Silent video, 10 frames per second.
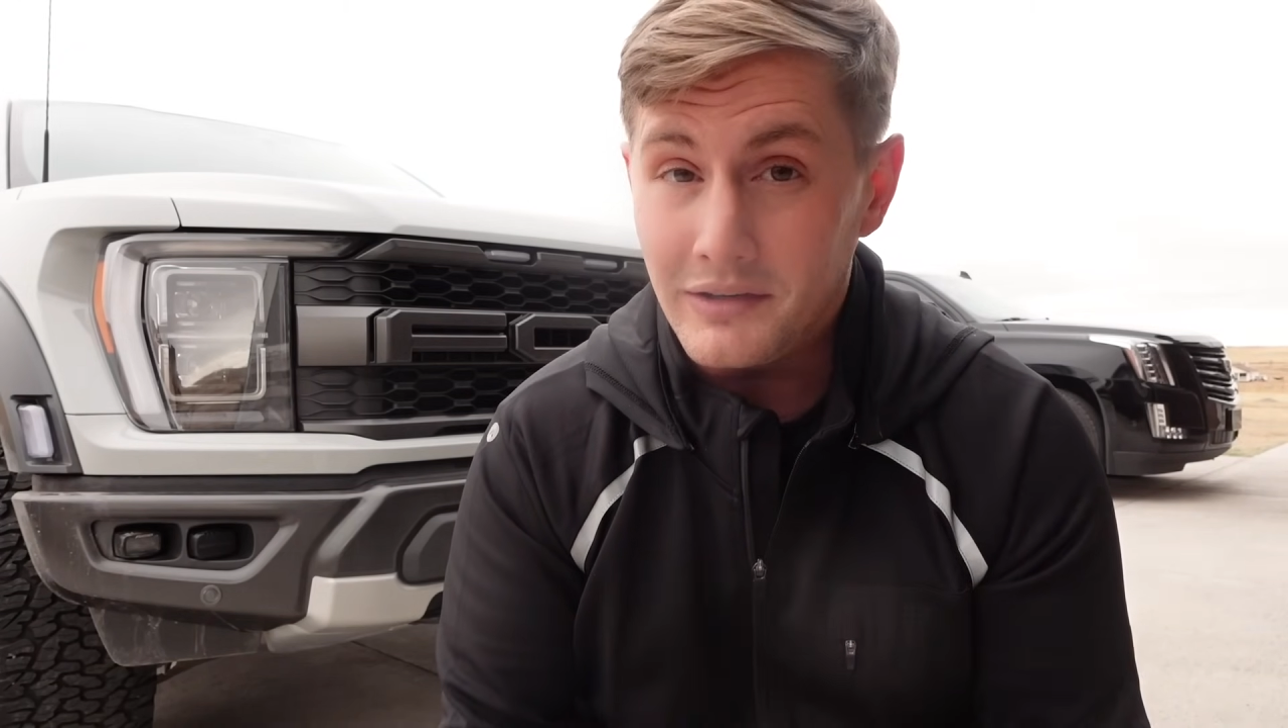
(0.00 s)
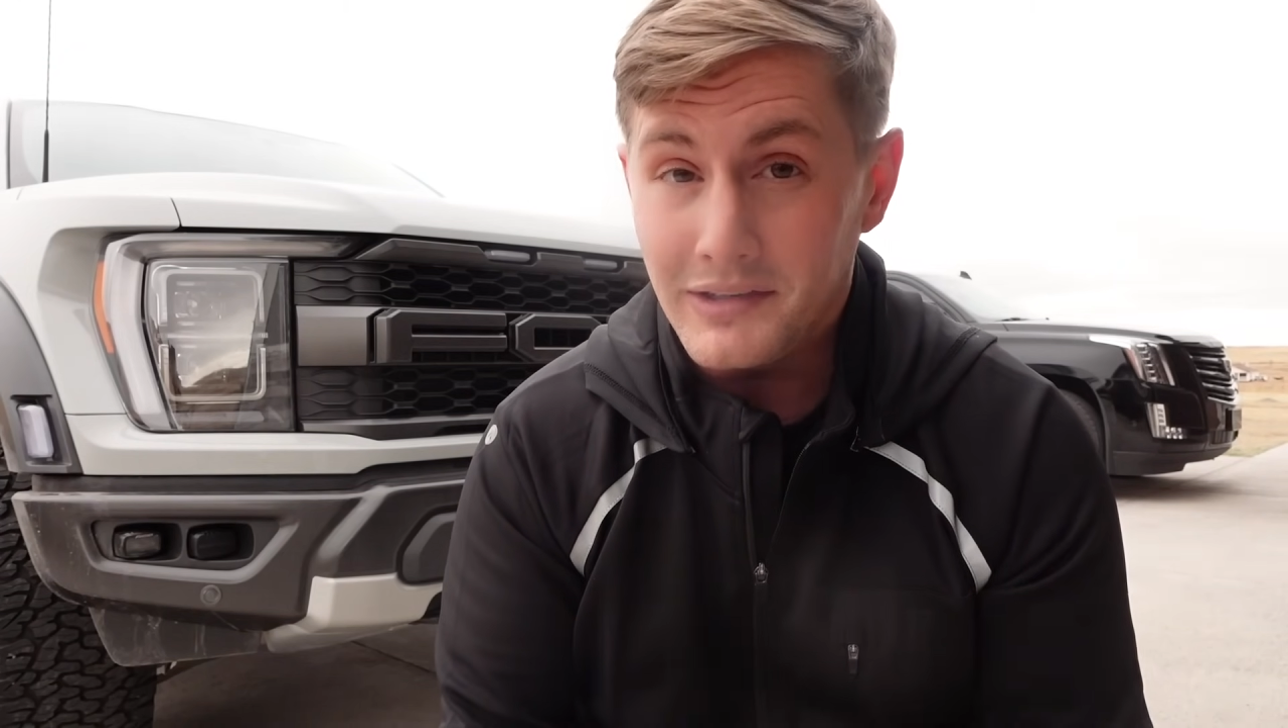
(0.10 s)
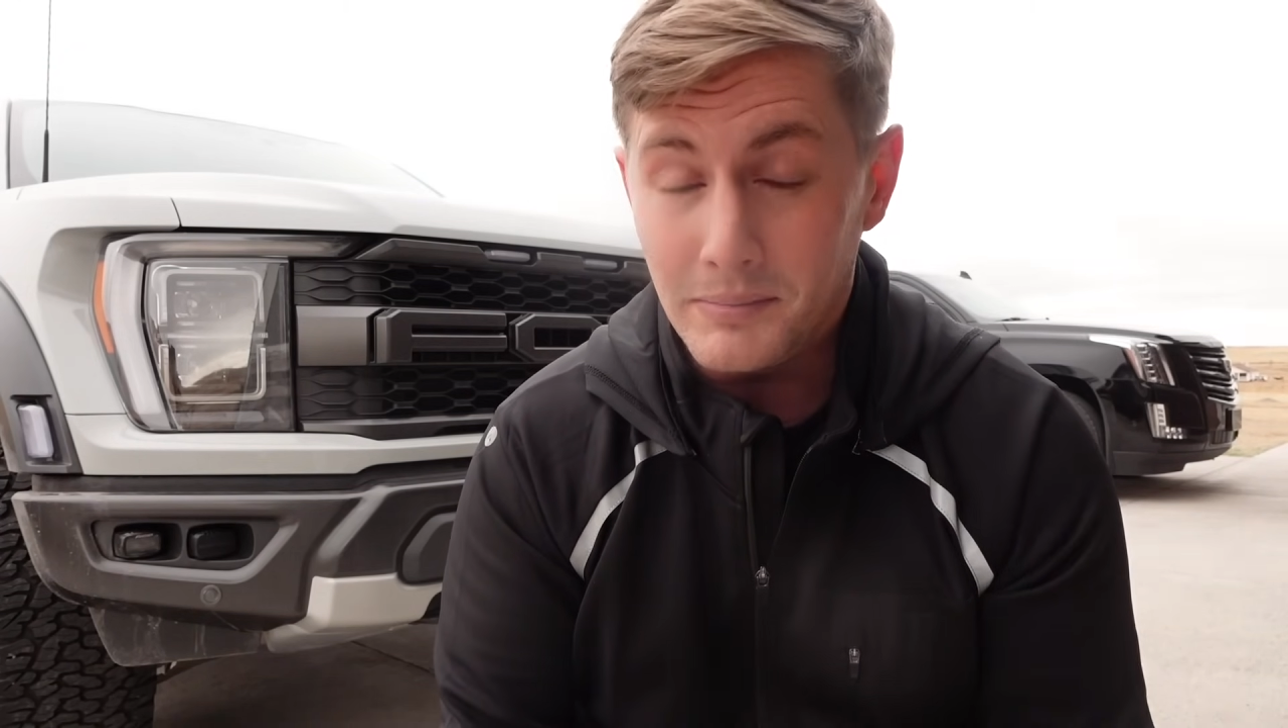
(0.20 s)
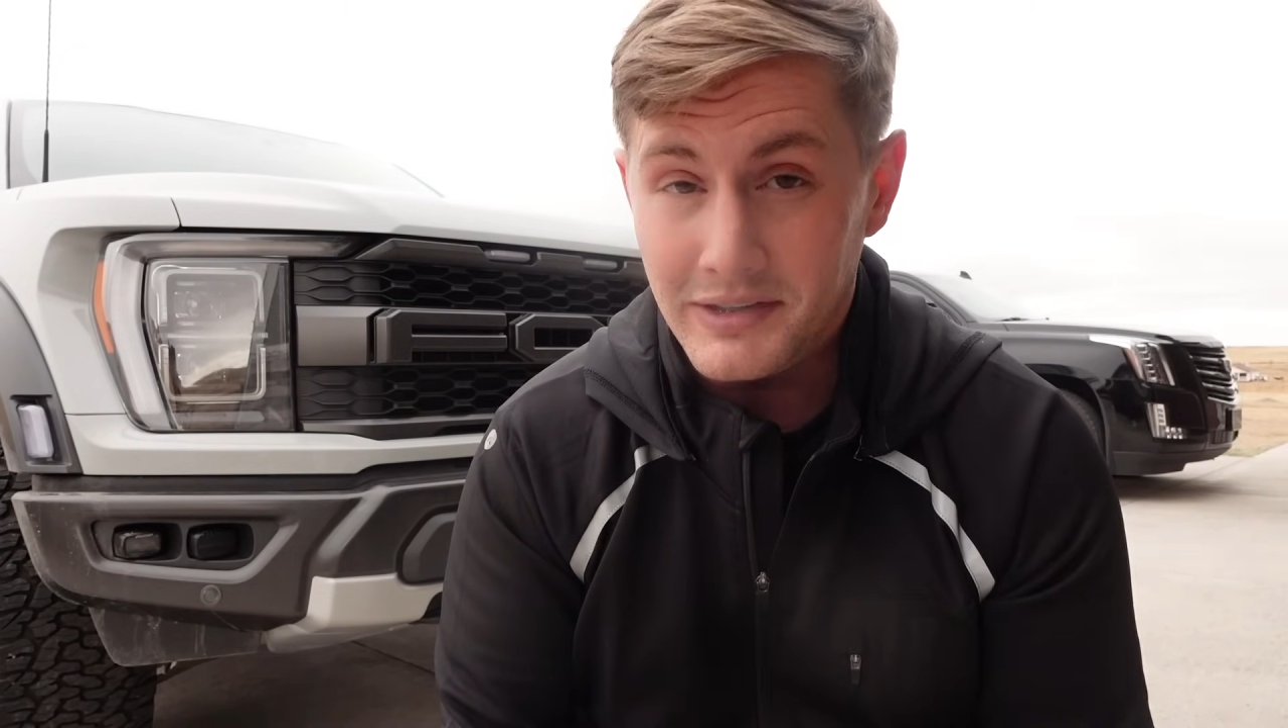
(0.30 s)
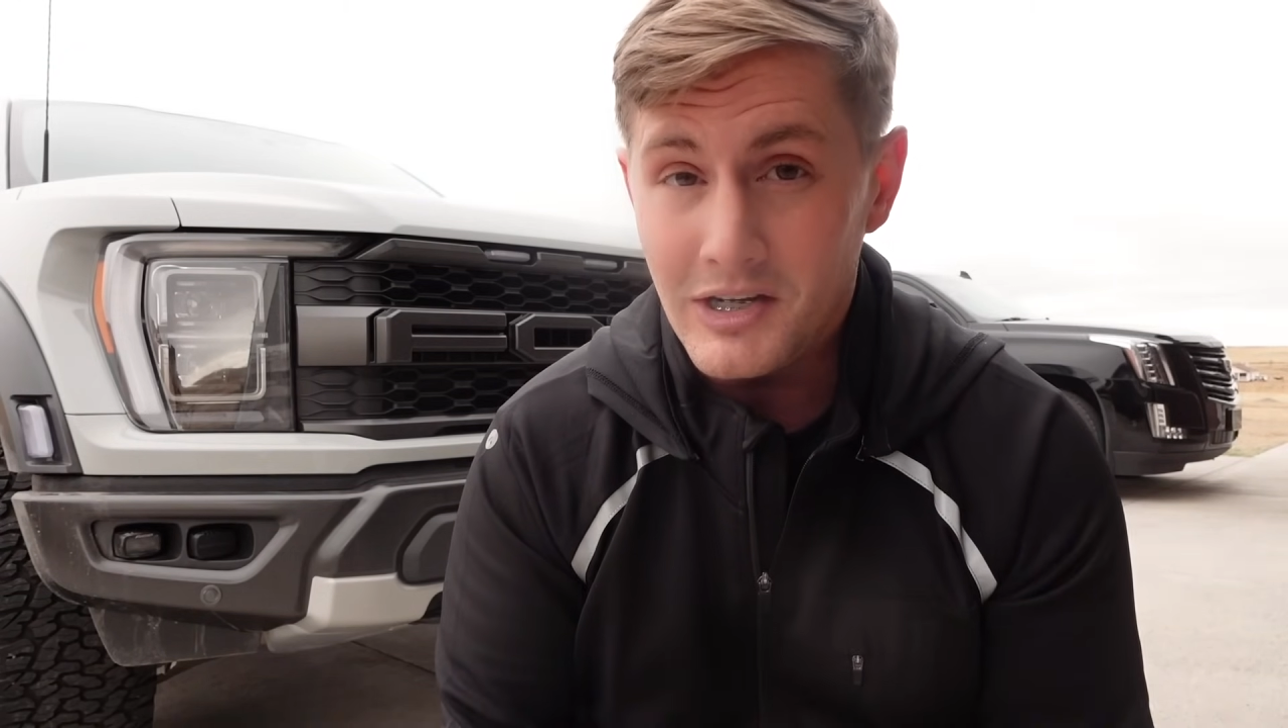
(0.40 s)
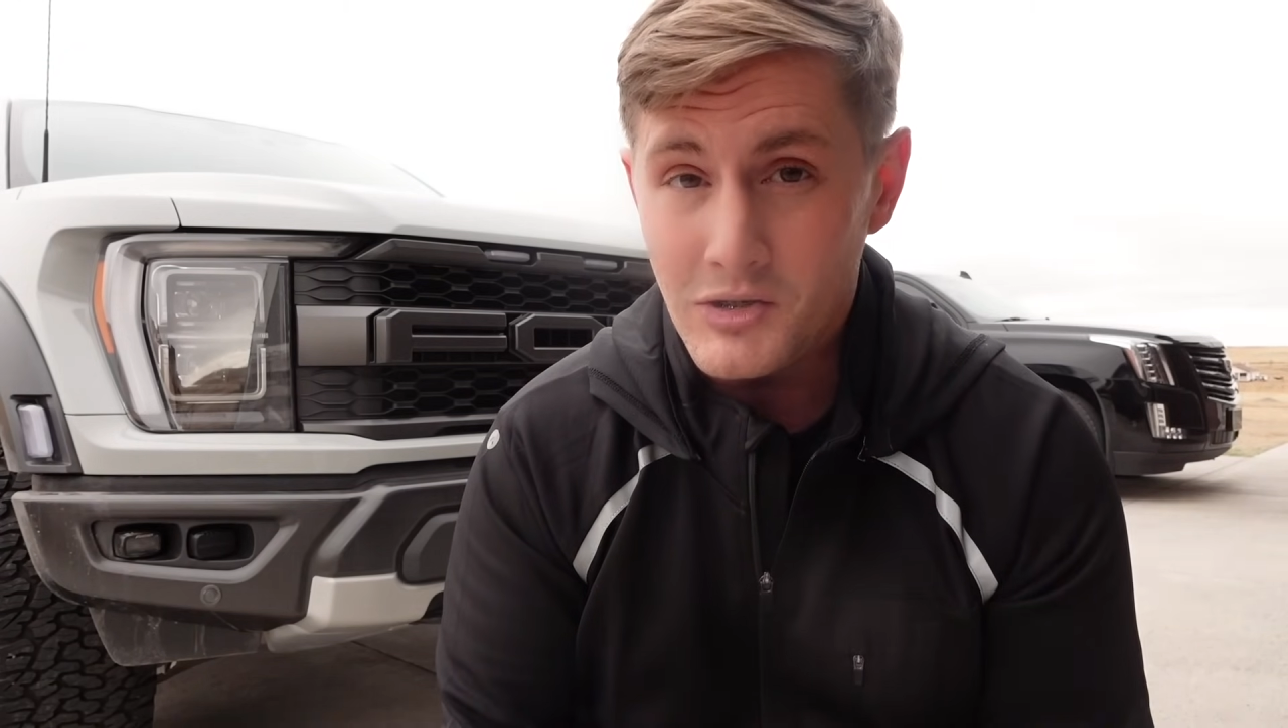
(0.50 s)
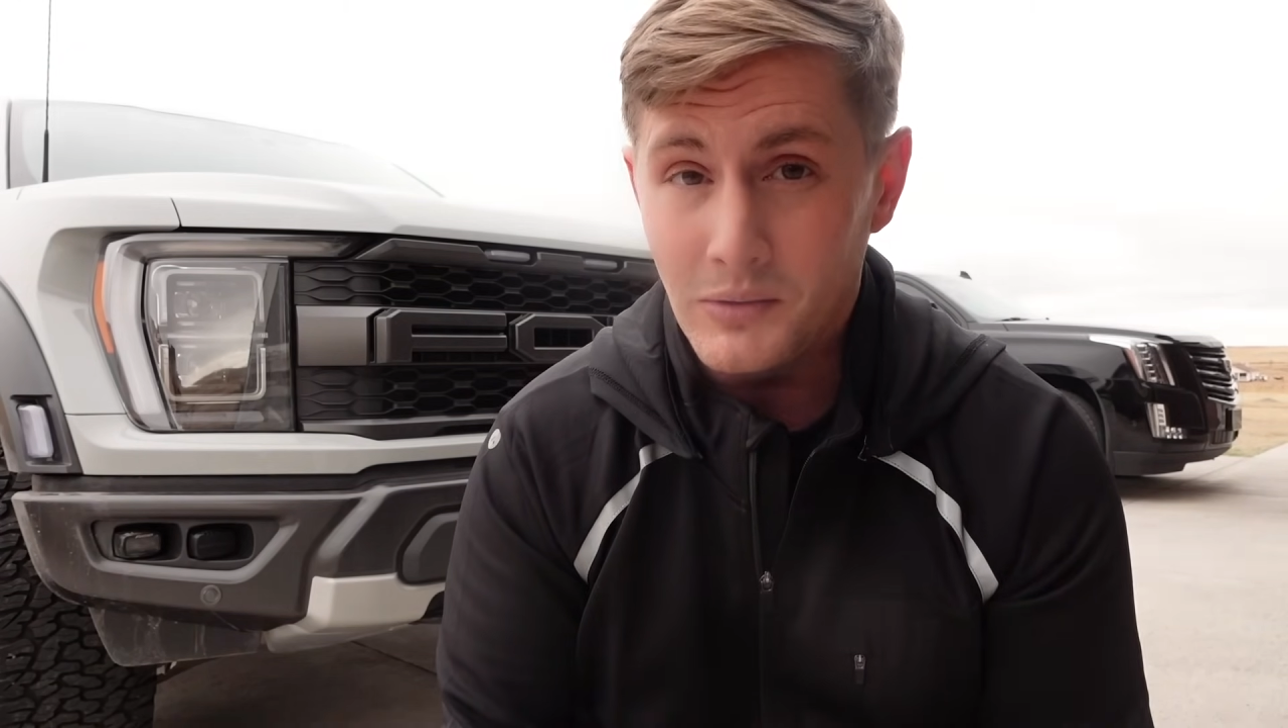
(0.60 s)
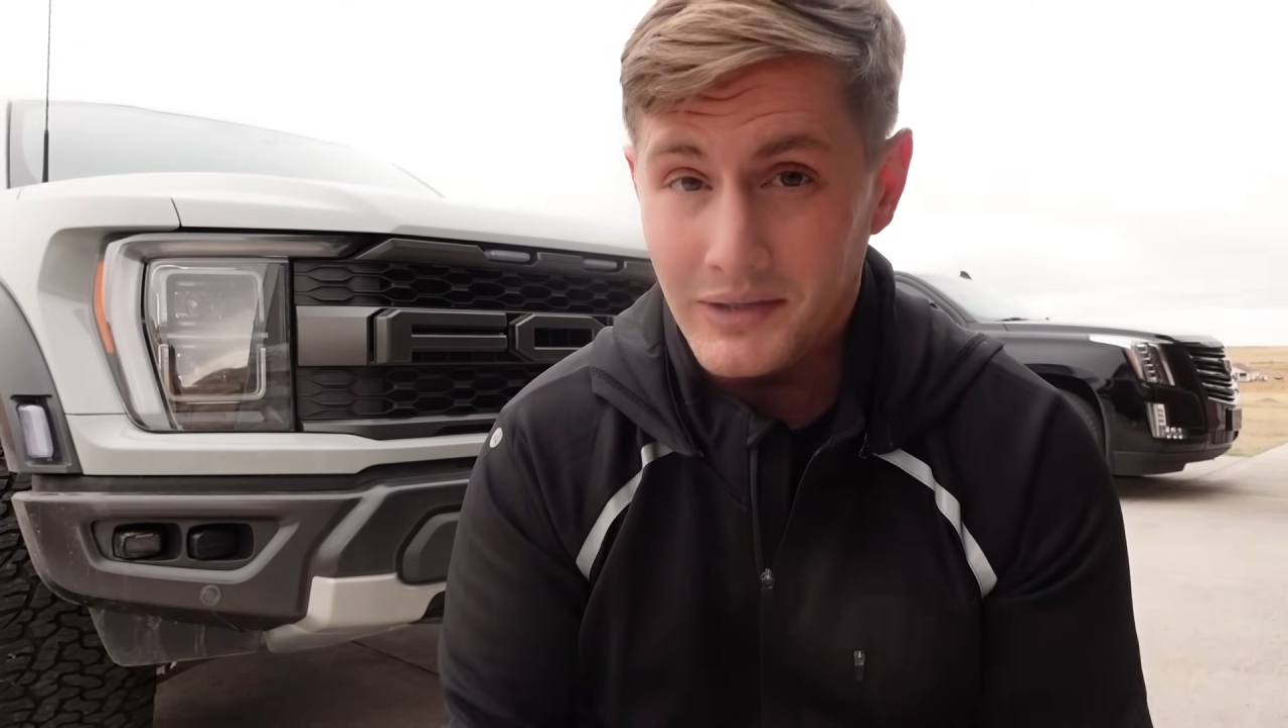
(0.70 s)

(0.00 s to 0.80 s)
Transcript: substantial